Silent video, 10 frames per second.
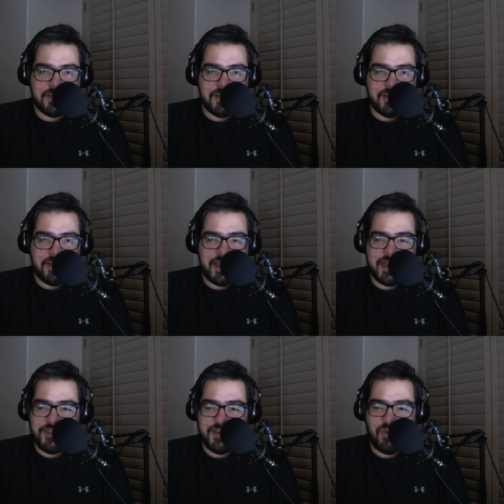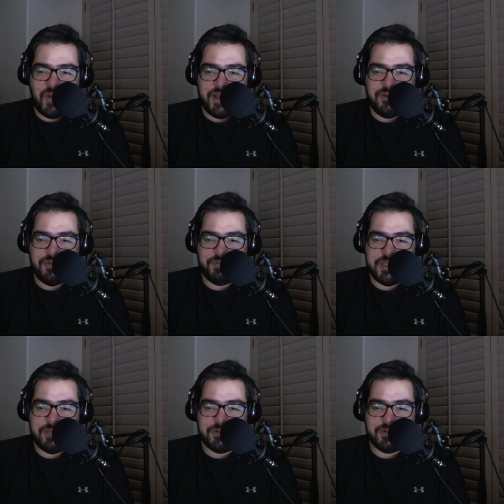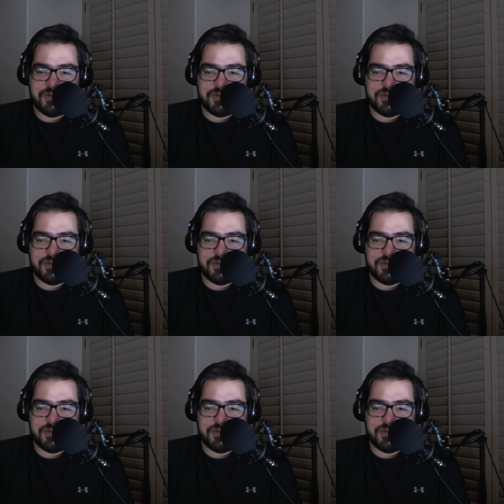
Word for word: And I think, why do people,